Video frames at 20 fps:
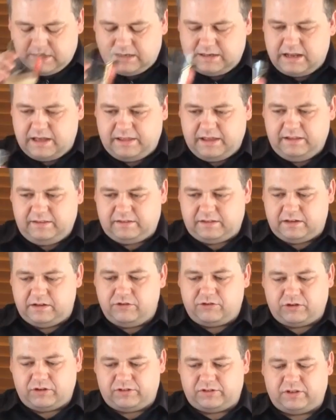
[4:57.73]
Now that's an
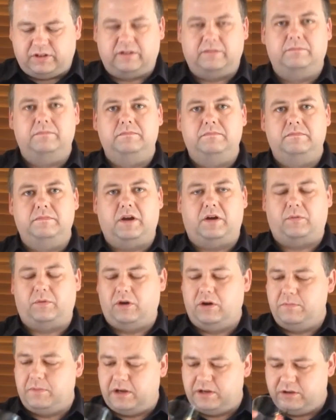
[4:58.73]
interesting
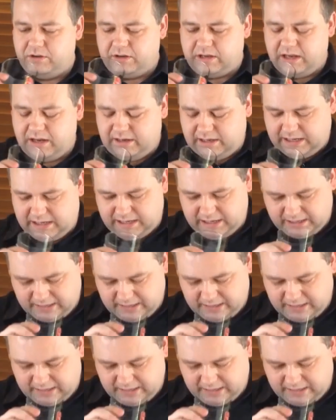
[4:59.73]
aroma. You get